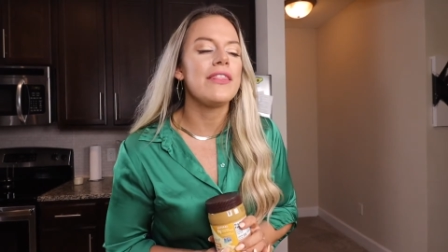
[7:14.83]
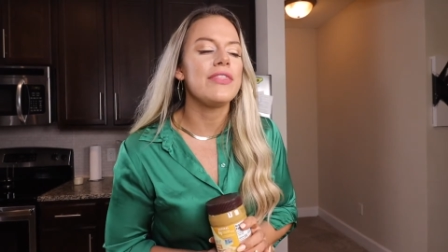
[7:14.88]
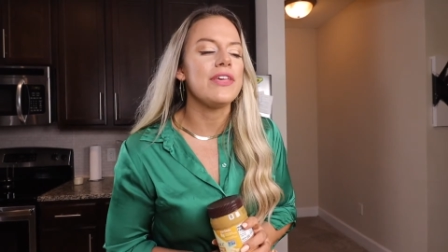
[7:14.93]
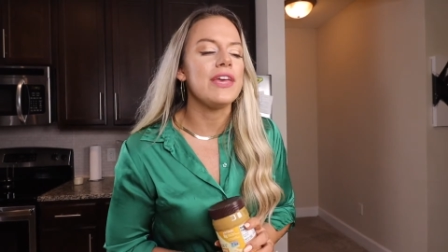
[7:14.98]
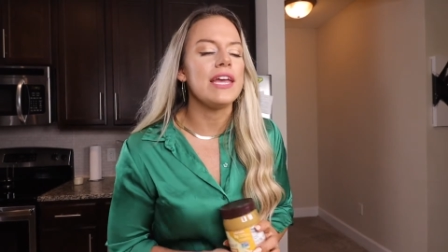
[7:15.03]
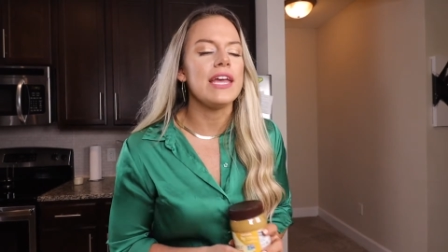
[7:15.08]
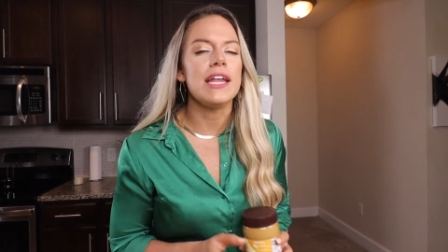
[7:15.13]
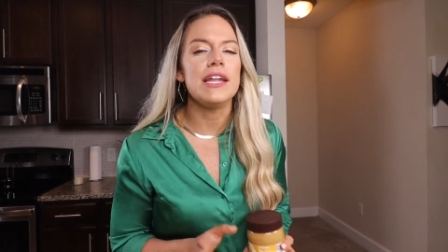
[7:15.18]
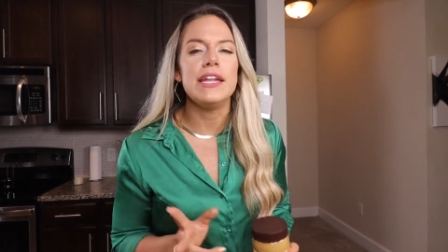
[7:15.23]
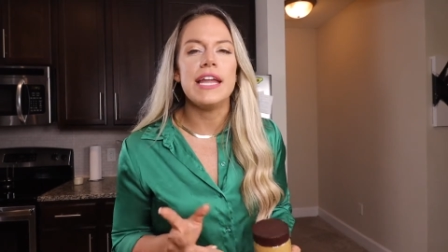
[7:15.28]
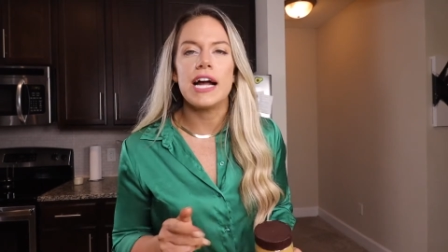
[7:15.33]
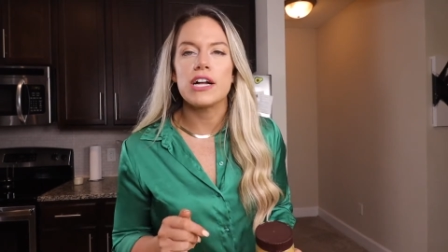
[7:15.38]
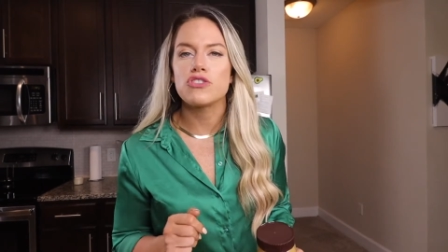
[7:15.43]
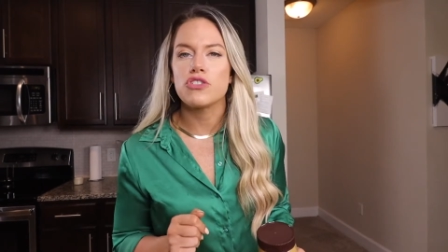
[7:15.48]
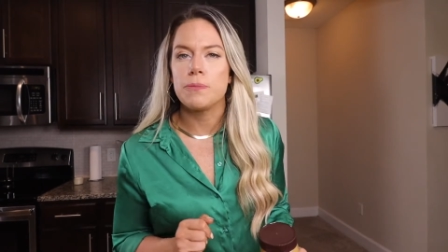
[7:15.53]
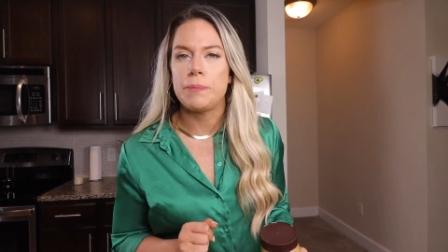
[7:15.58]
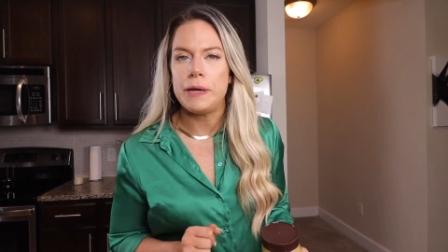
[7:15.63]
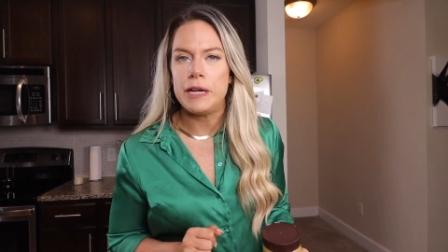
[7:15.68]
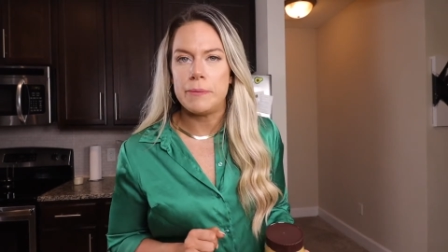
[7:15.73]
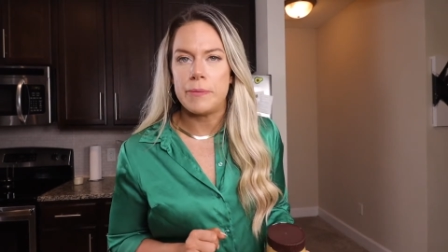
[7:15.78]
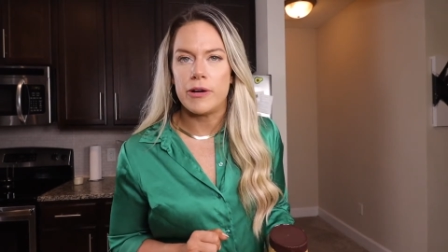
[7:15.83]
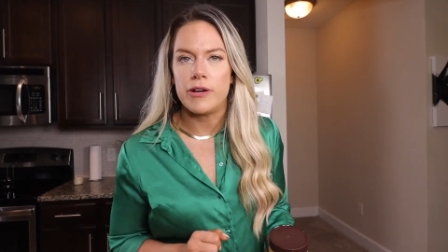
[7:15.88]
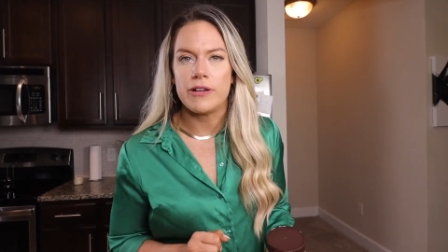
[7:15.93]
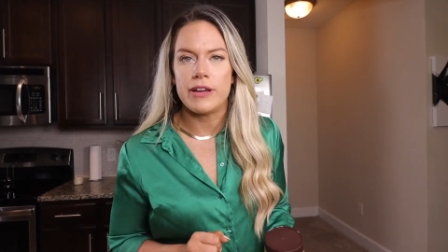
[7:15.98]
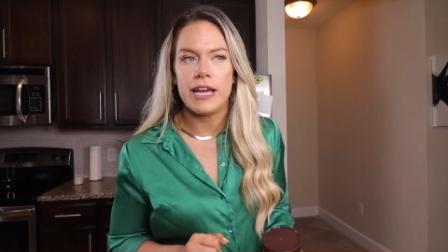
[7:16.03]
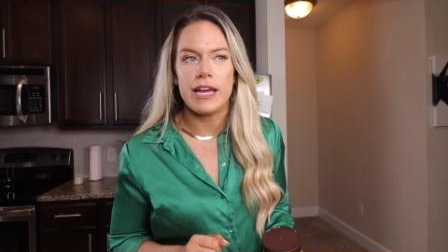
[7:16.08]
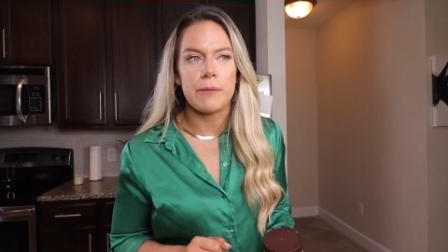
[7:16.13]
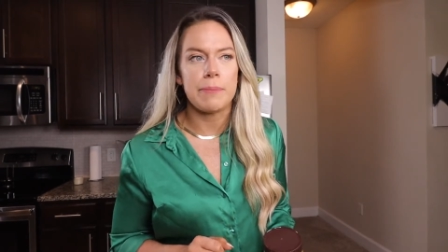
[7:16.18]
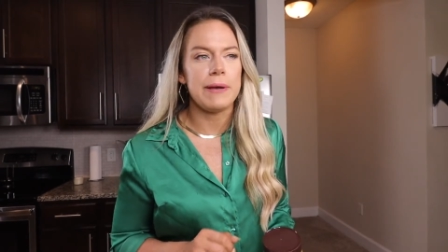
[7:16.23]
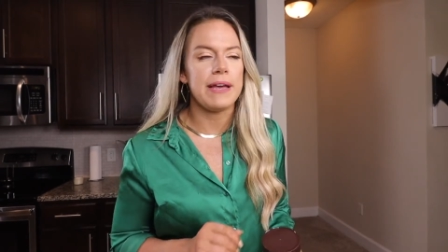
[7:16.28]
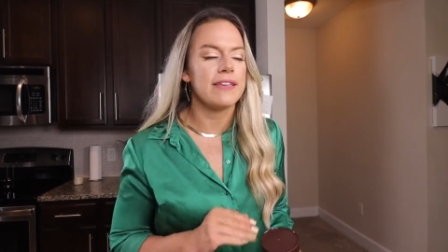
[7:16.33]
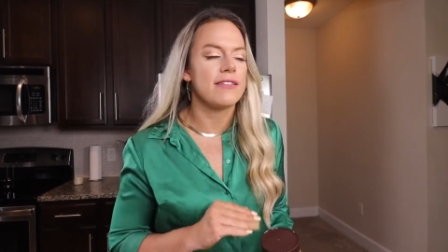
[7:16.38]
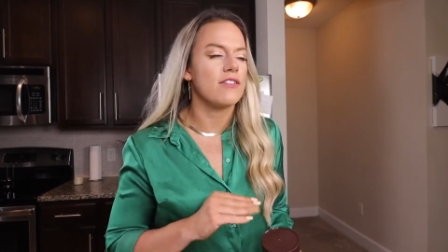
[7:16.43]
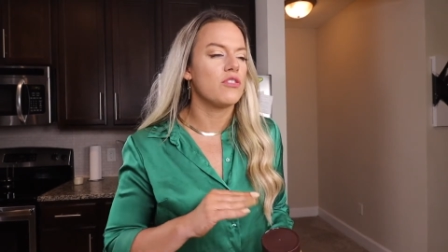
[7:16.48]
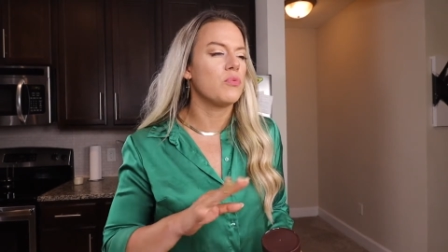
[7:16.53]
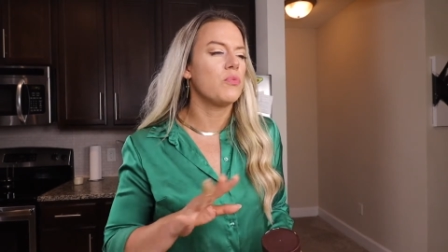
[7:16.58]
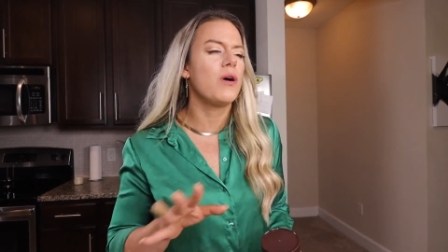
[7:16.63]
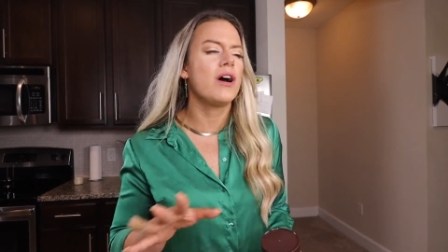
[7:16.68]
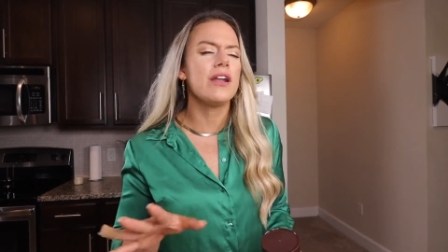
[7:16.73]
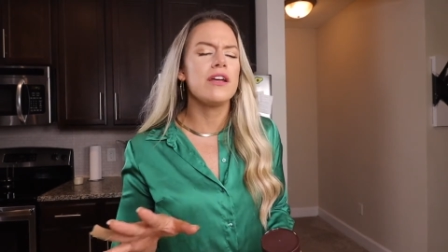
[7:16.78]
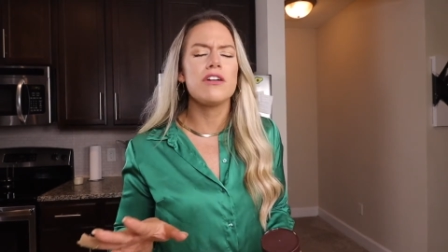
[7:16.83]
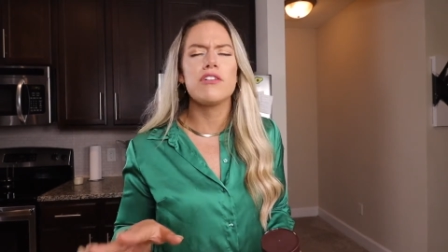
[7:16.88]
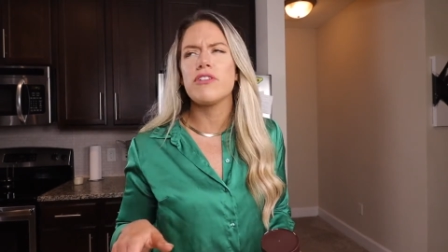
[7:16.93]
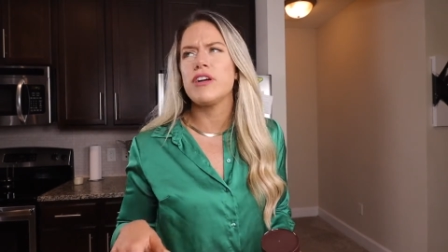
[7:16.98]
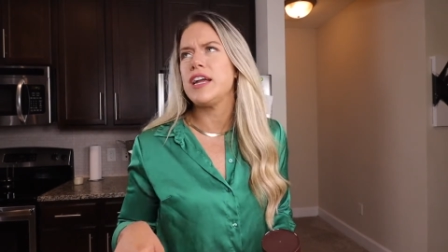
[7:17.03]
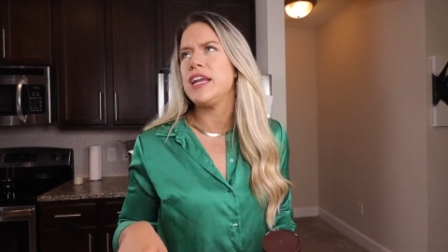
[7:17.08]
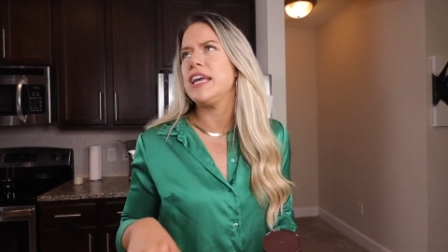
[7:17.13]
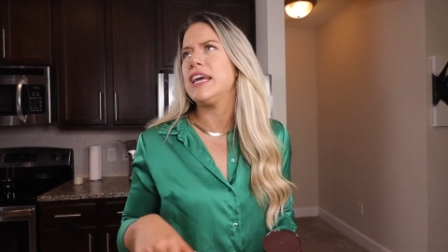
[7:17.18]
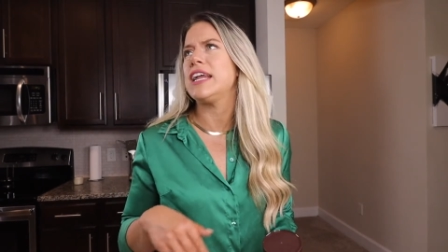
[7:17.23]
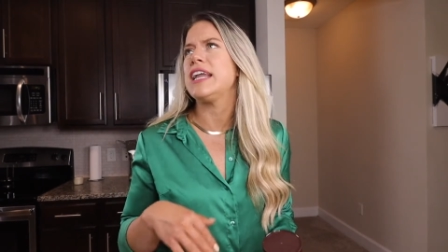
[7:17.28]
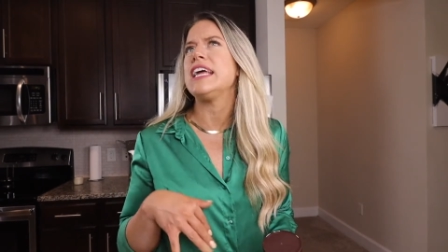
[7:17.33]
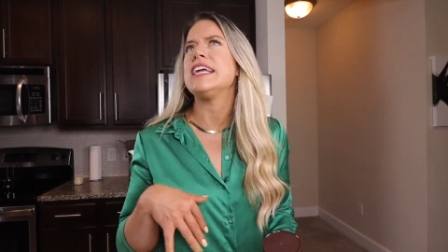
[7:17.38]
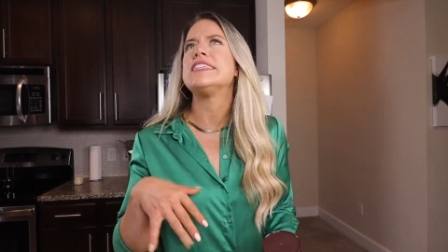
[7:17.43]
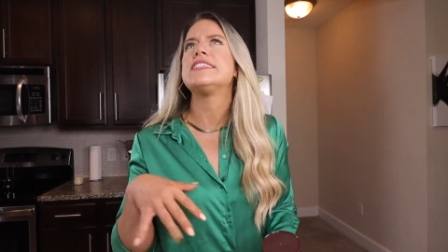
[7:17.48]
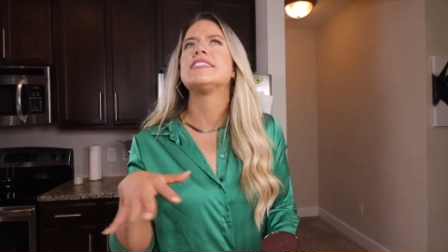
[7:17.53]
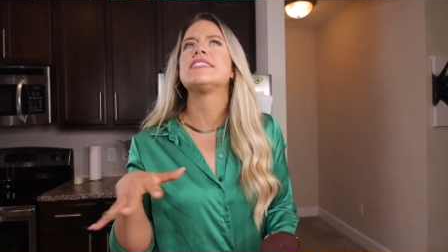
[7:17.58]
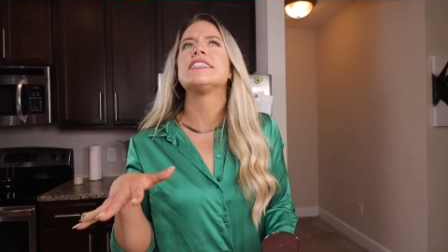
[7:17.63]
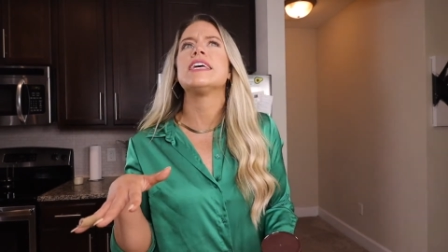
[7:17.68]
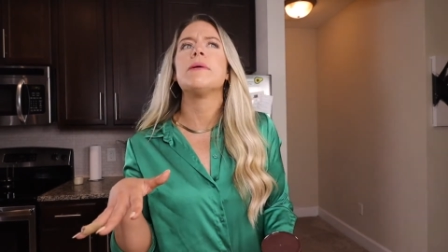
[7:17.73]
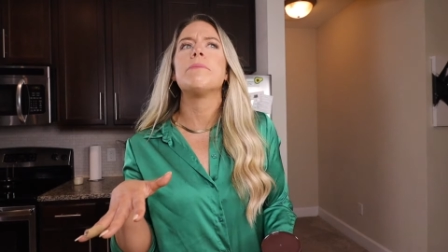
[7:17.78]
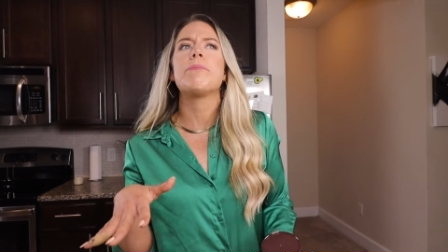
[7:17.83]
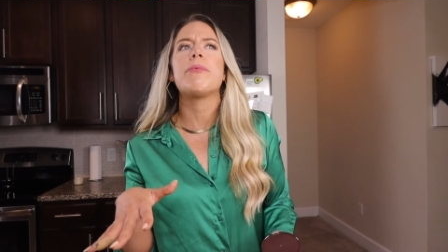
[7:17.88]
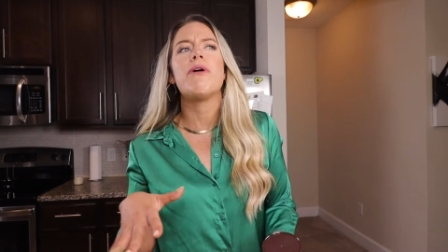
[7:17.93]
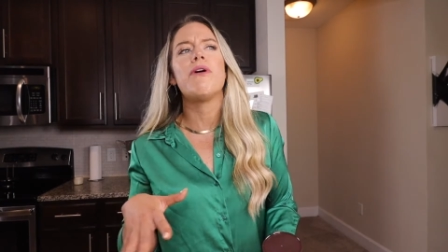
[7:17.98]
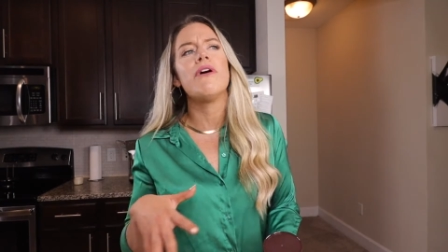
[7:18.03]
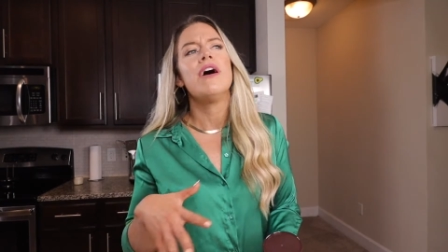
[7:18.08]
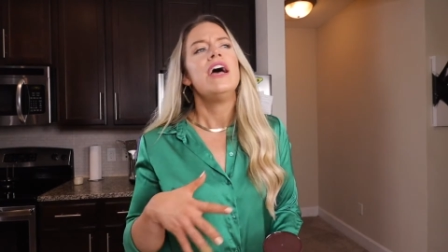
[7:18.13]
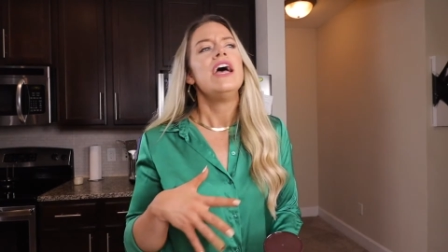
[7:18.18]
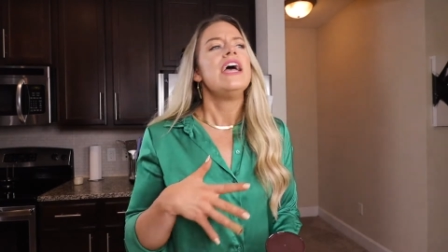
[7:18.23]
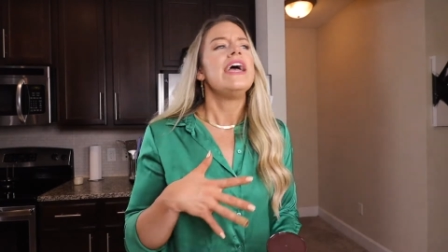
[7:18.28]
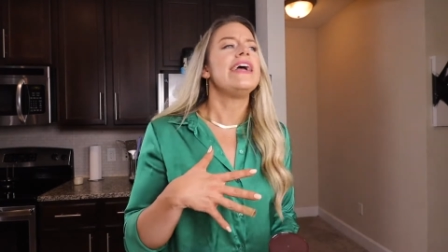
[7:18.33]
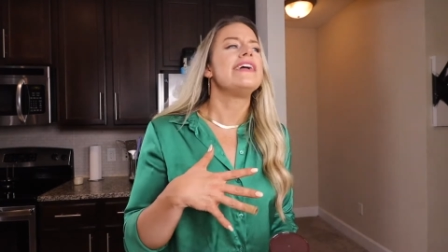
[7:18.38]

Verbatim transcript: the natural peanut butter kick because it's one ingredient, it's simple,